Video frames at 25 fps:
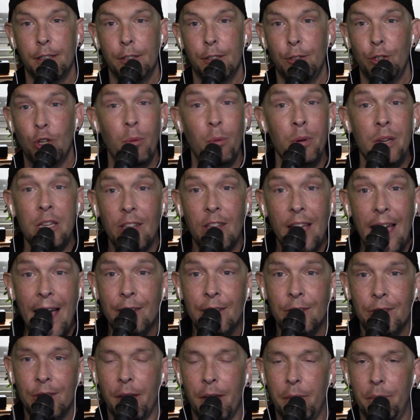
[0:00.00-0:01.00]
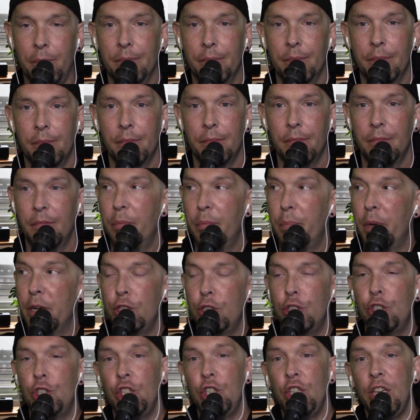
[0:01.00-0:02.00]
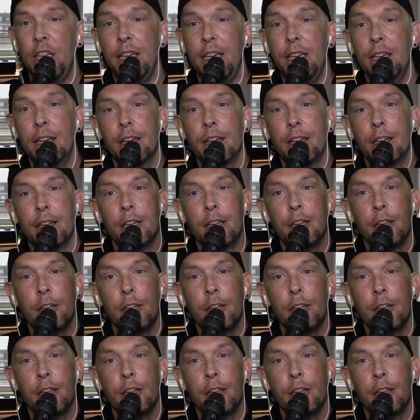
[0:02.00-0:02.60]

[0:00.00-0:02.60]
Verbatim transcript: Nobody's asked them. But she